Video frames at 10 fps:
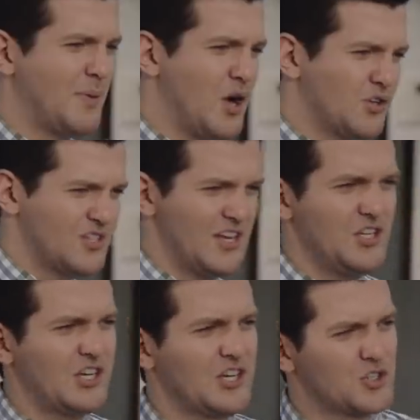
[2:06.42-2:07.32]
can post it,
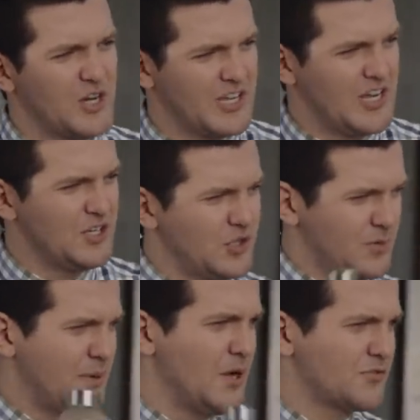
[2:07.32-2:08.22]
you can drink it, you
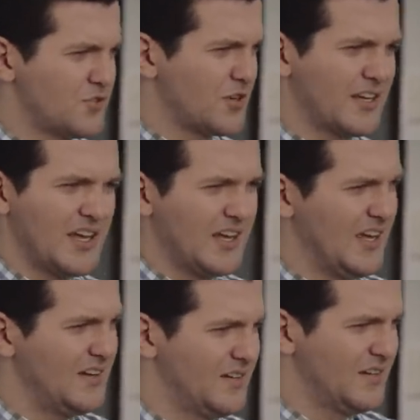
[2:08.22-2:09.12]
can post drinking it.